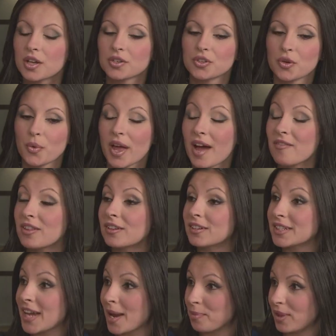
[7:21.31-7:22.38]
So we have a little
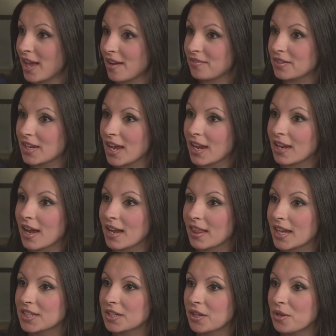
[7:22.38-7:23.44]
time left, and I'd
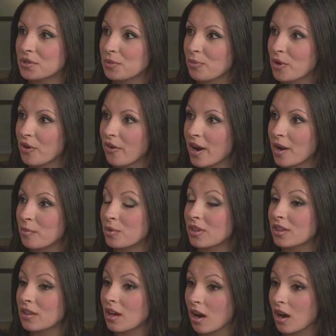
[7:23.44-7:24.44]
like to close the program with